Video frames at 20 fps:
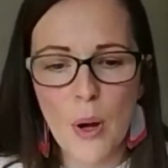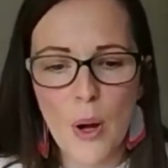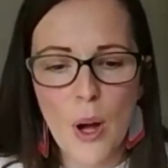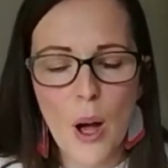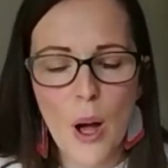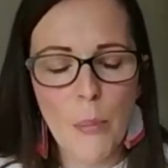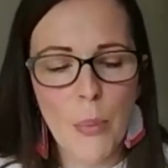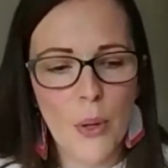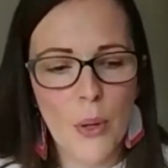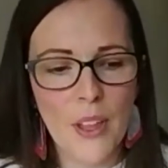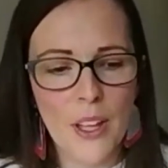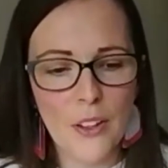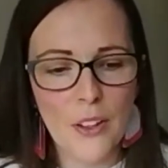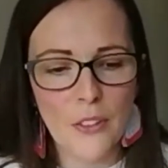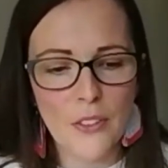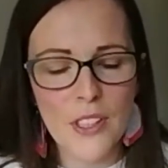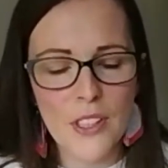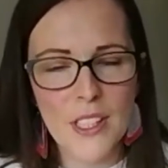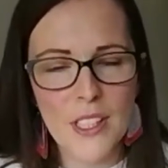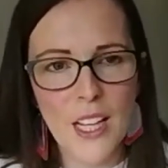But then
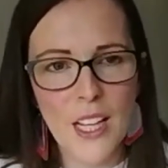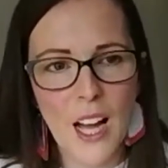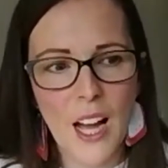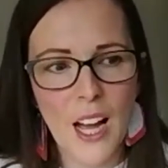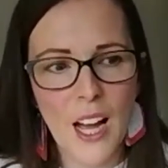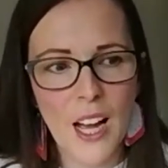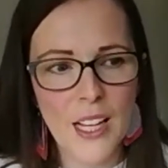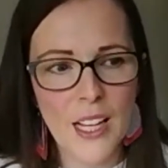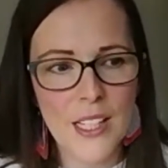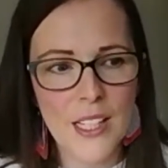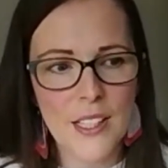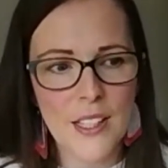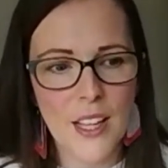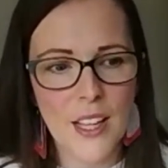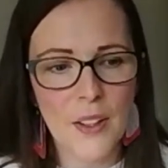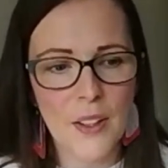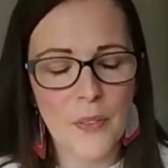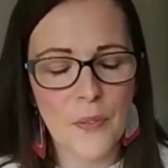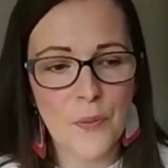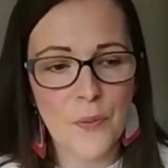obviously I had
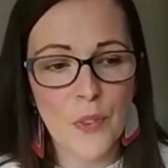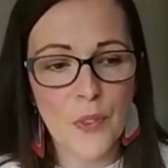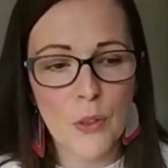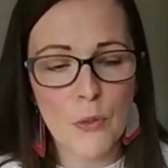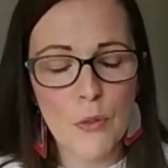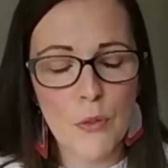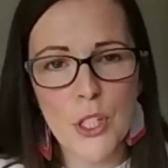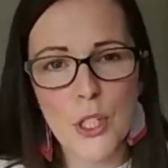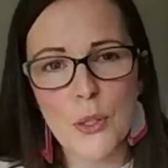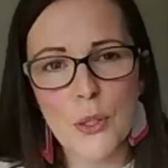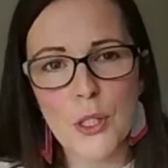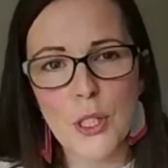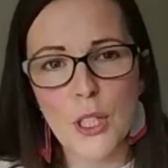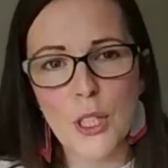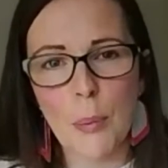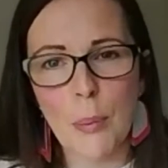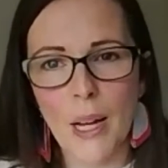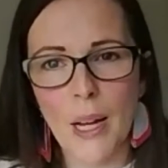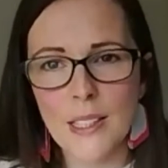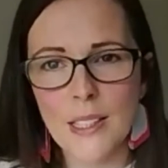then reduced
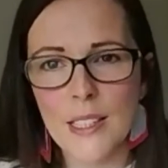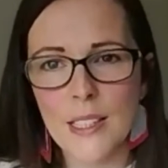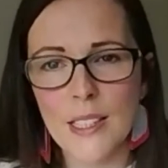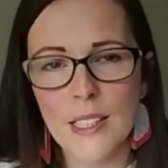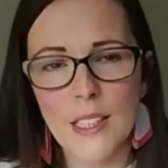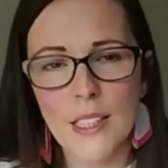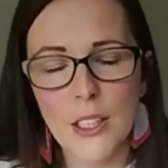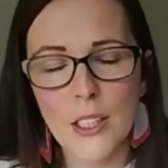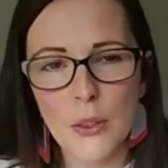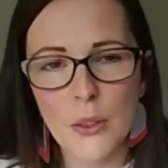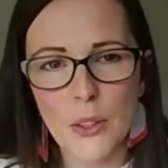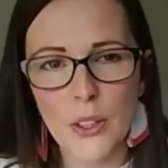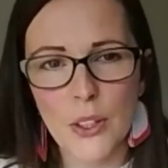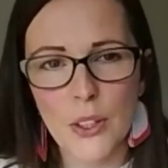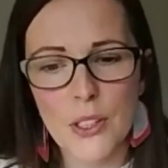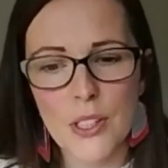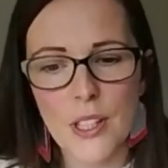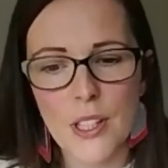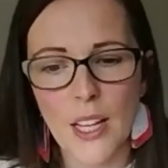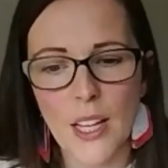capacity to do
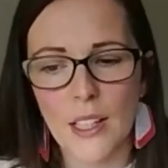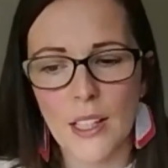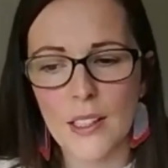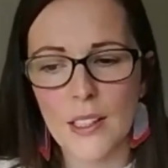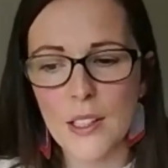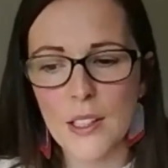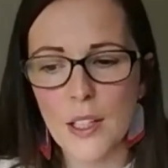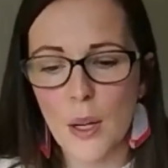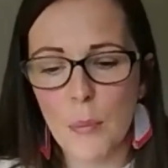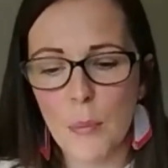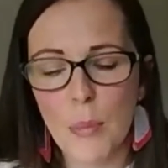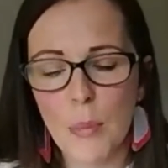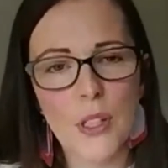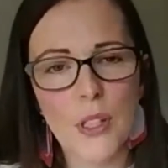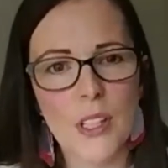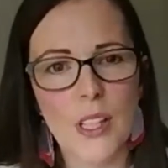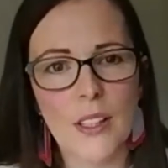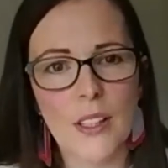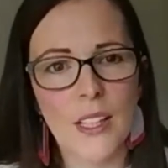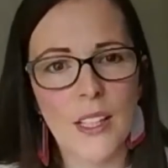those things because I
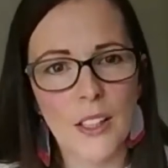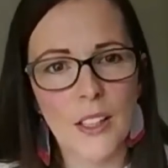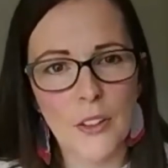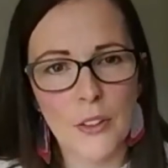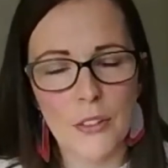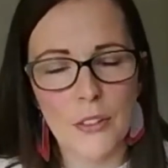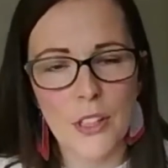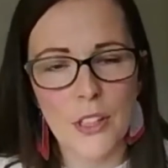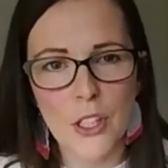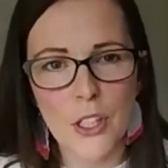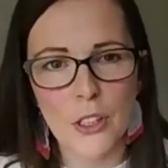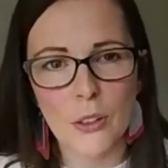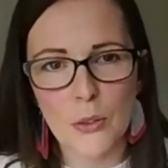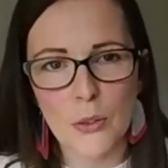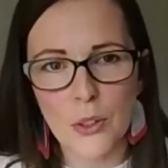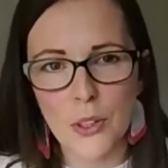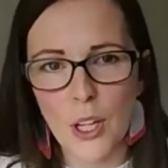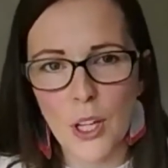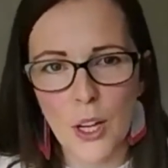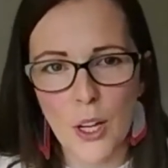then had 3
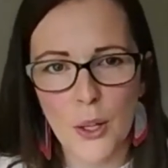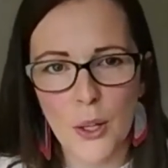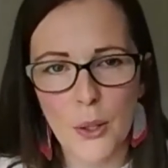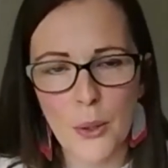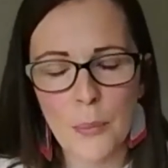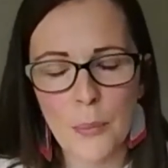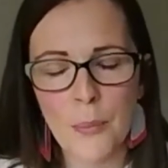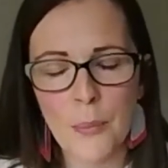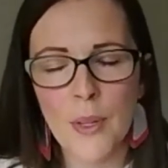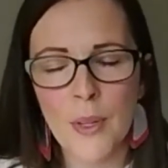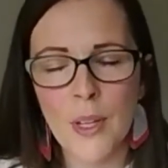children at home.